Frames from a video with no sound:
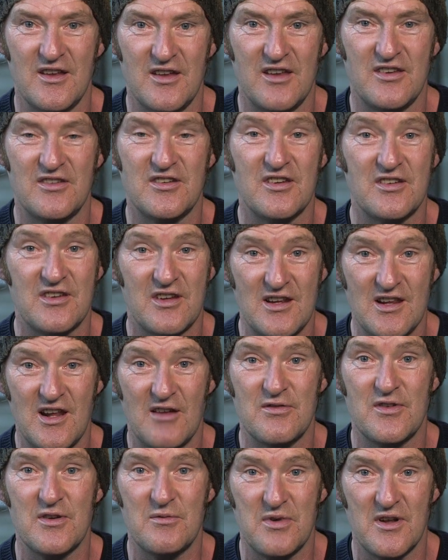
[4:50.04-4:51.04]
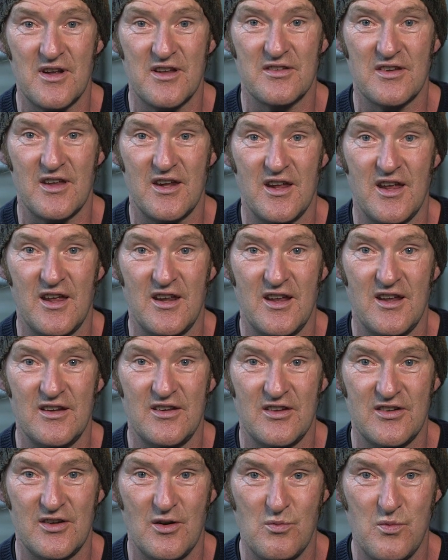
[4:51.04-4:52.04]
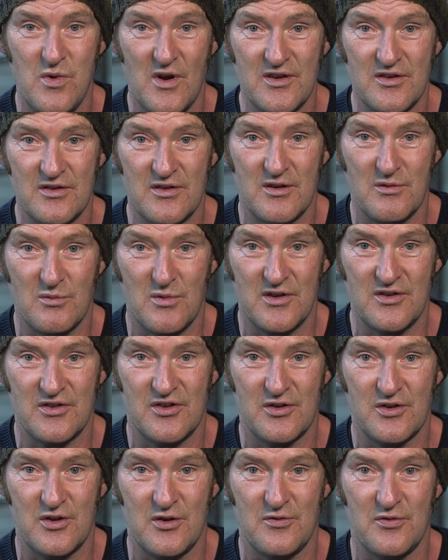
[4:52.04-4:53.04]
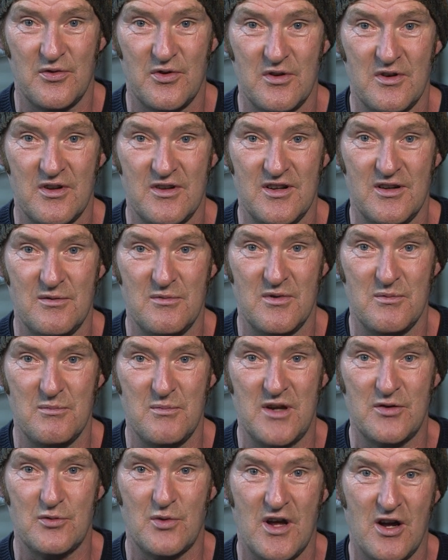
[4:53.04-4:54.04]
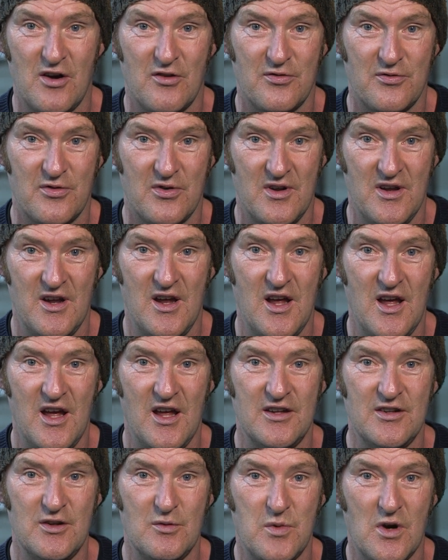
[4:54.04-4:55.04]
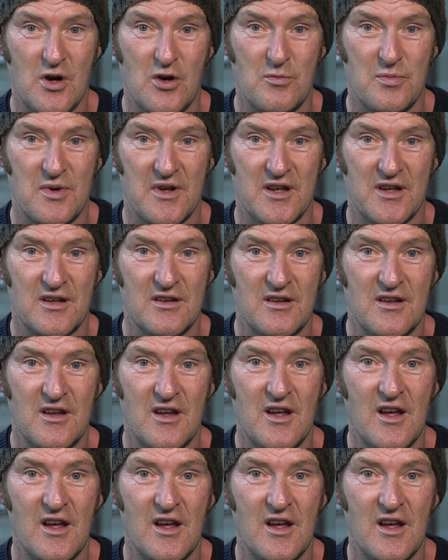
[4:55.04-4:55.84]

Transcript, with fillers: It's just a lovely place and it, does you wonders, wonders good for your, your mental health and your well-being.